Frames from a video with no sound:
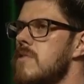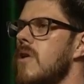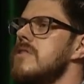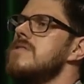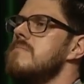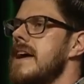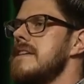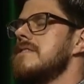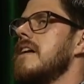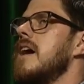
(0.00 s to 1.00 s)
I'm always
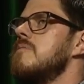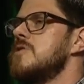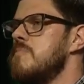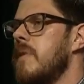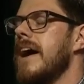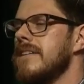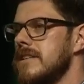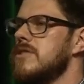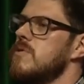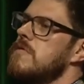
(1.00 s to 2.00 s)
amazed at how much
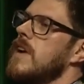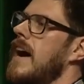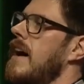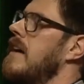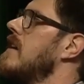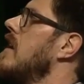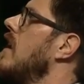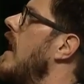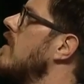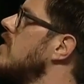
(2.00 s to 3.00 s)
mileage we've got
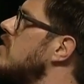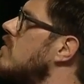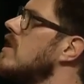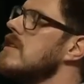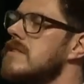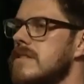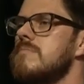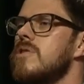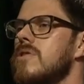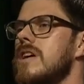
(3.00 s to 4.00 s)
out of this really
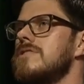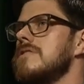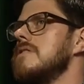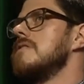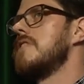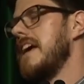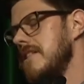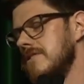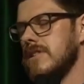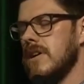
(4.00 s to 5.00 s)
simple question of,
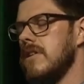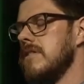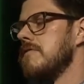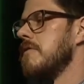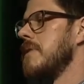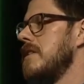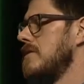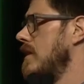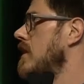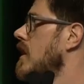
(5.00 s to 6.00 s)
can you decode
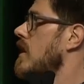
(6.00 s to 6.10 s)
information?